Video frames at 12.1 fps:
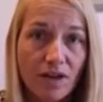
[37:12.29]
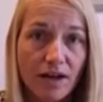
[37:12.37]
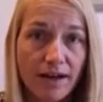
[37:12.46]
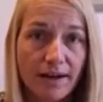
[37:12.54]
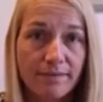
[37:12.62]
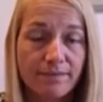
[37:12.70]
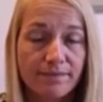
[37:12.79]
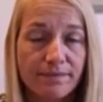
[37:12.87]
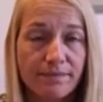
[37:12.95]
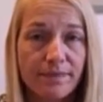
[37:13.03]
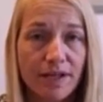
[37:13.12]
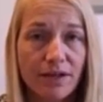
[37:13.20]
Um,
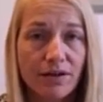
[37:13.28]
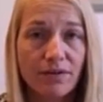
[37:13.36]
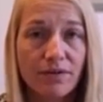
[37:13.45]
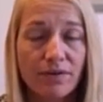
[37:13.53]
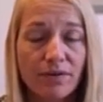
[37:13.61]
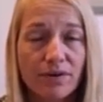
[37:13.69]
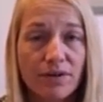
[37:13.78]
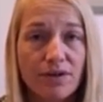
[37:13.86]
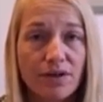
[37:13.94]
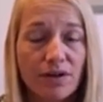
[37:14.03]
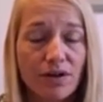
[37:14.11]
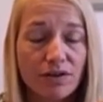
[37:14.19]
you know,
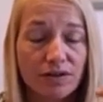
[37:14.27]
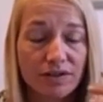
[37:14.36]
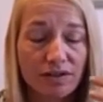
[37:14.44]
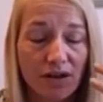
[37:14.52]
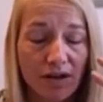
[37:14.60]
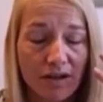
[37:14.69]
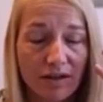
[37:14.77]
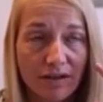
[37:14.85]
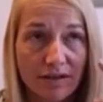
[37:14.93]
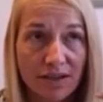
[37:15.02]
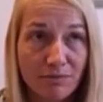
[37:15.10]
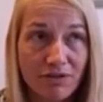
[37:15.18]

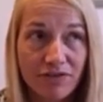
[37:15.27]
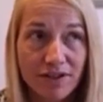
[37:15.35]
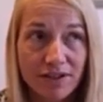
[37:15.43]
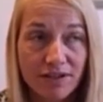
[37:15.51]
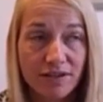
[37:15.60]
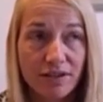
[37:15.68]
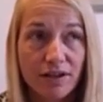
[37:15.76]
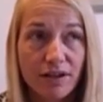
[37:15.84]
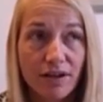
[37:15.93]
some of us